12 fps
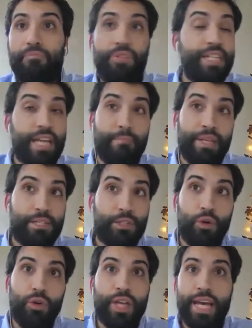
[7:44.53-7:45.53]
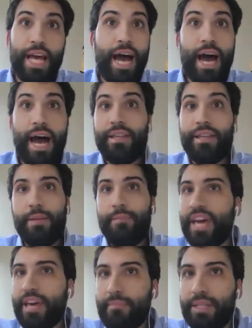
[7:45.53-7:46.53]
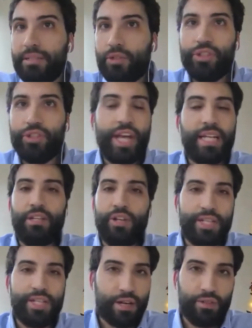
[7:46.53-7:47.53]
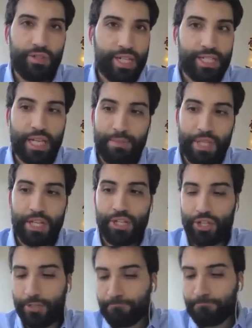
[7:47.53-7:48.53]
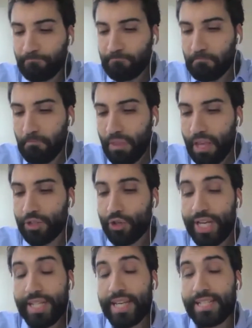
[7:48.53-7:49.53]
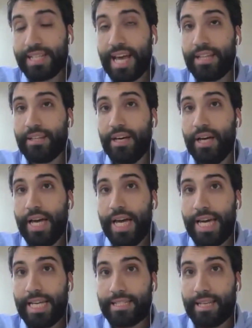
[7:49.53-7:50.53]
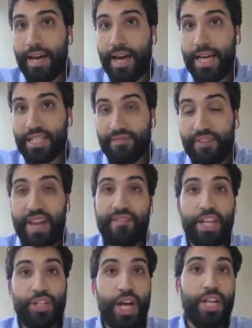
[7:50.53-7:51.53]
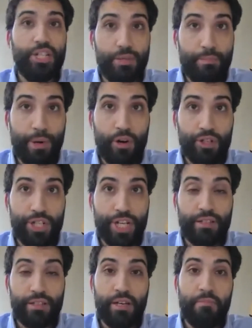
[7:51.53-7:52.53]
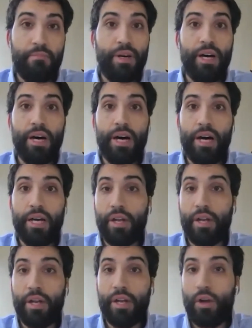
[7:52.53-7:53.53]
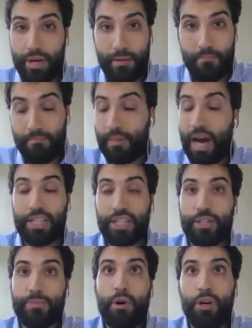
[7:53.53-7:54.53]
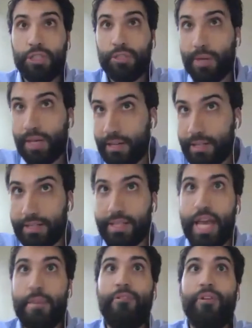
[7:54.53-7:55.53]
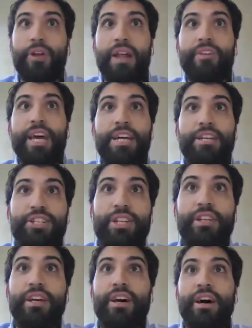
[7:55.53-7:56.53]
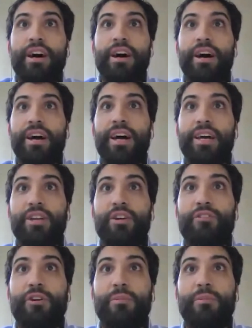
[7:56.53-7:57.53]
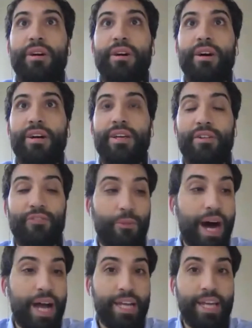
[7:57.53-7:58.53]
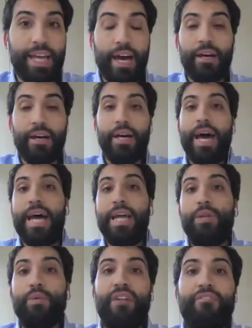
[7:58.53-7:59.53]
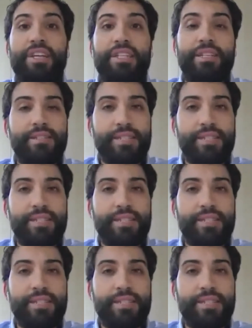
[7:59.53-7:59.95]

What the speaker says: This can be stored either in a pavement or directly in a secondary substation. So, and as I said, is a very, very challenging project. Active response, but the same for LV engine. From Ali here, and we are facing